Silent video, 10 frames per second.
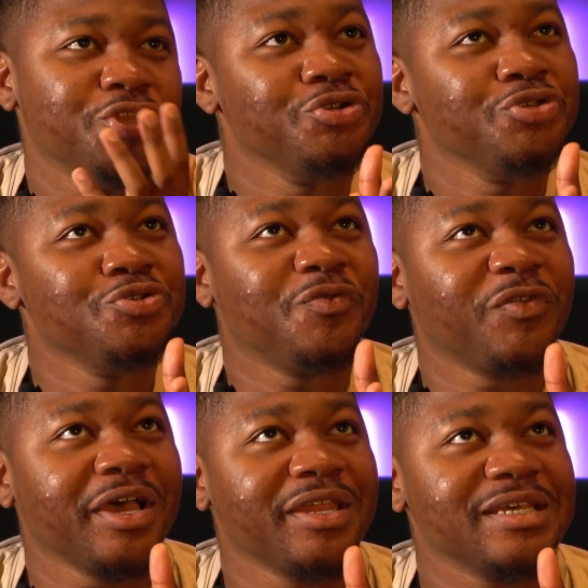Do you
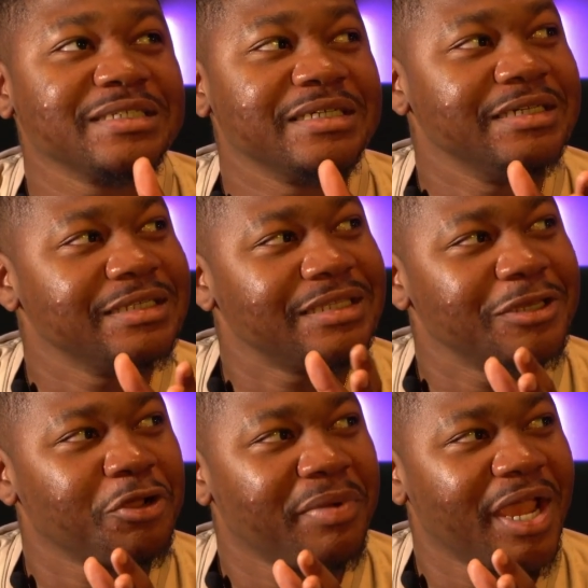feel like that's a good
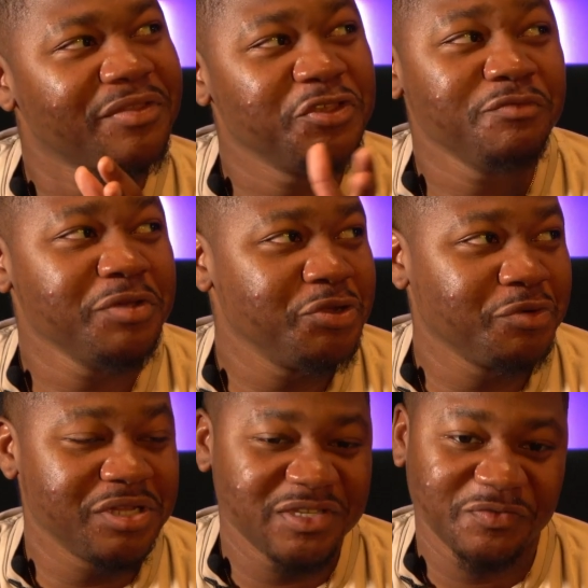thing or bad thing? You've been
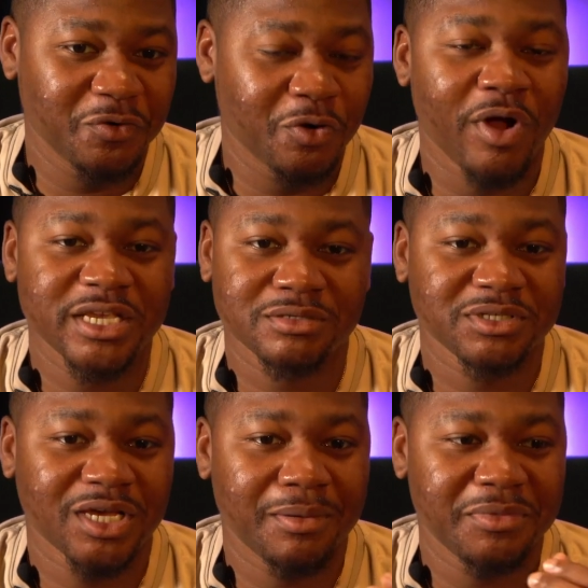doing this for quite some
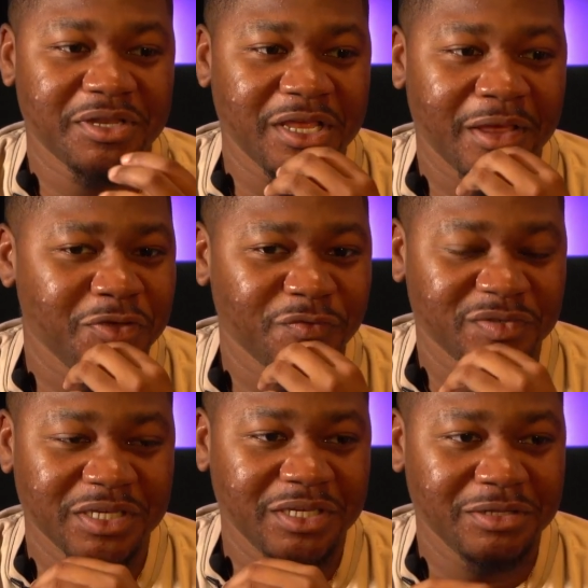time, and you've
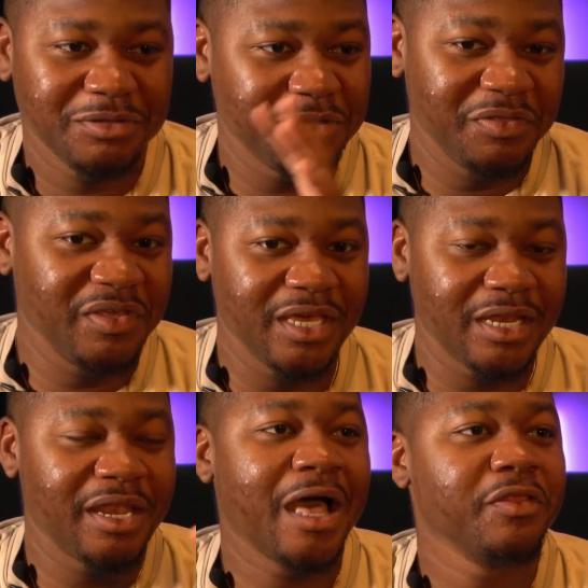seen the
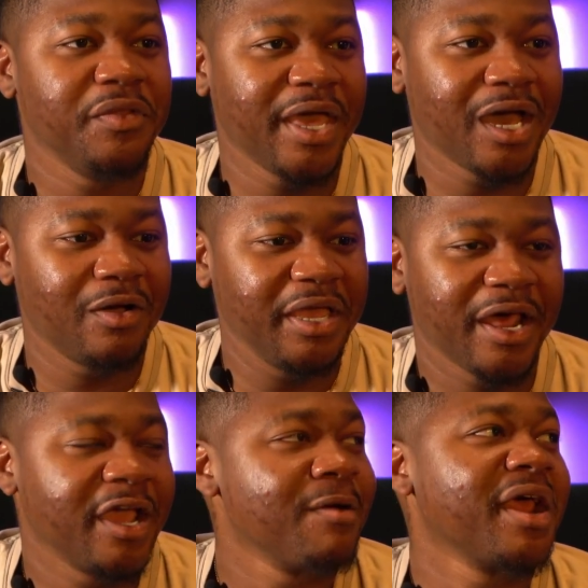then and now the now,
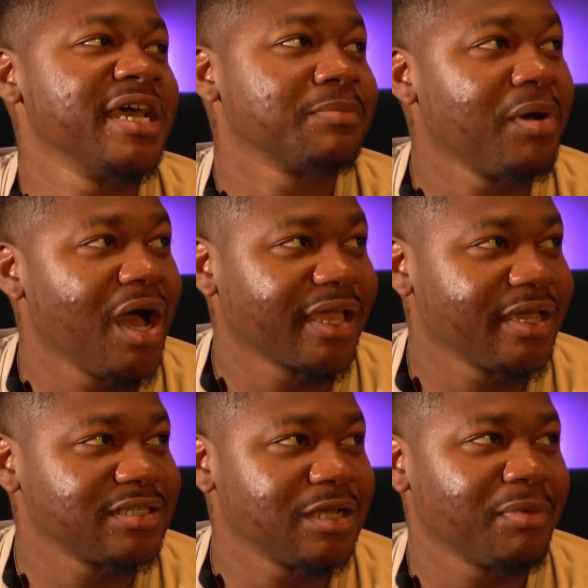and now everybody has a
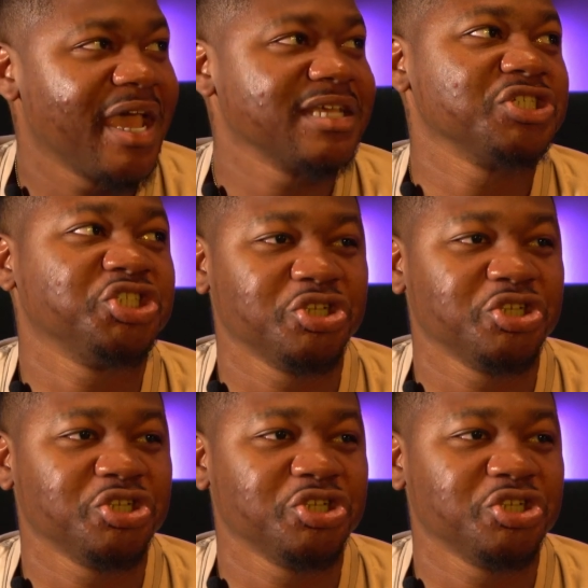podcast. Everybody mm-hmm. has a mm-hmm.